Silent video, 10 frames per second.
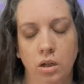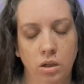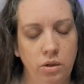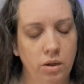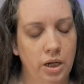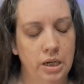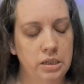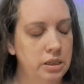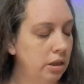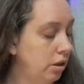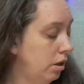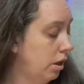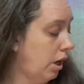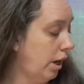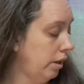You guys,
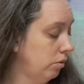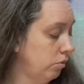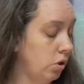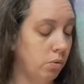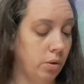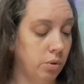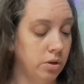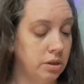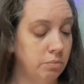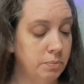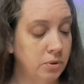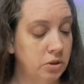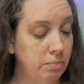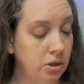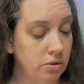I don't know what words I'm supposed to
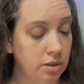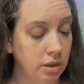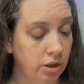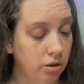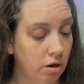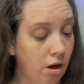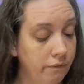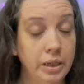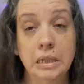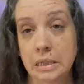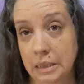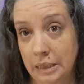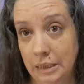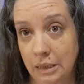be using here, obviously.